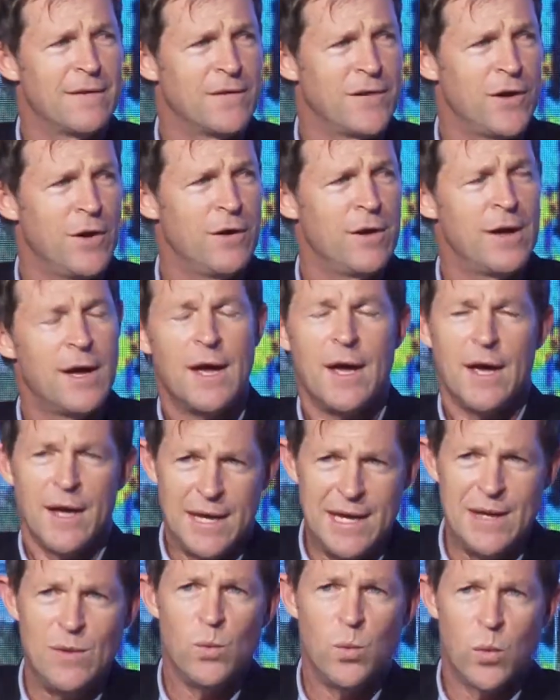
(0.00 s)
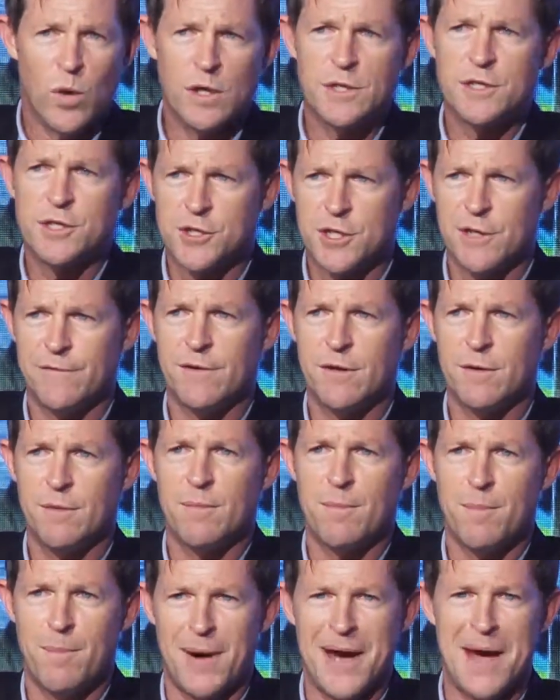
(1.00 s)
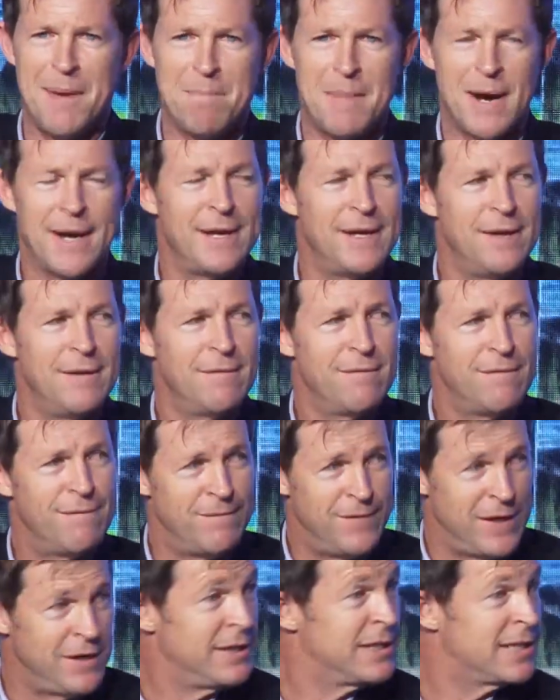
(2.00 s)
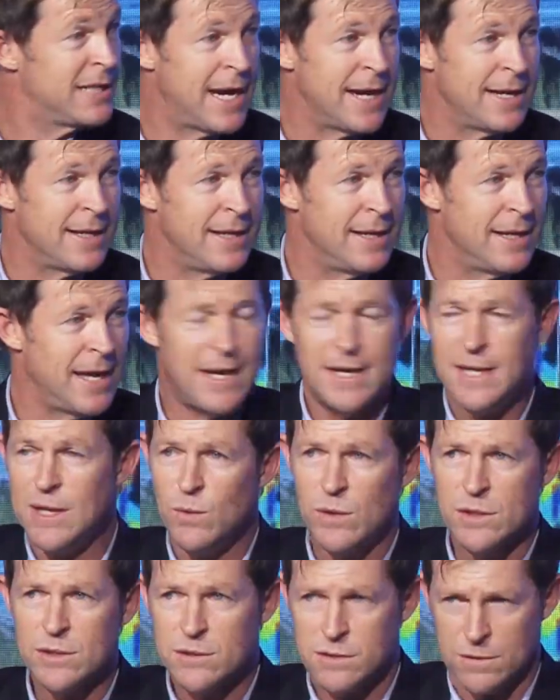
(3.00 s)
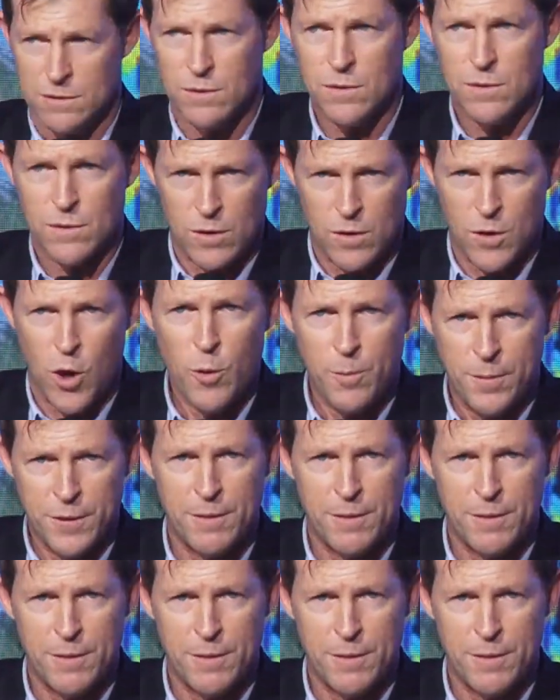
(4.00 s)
So he was driven by money, very sadly. And he was open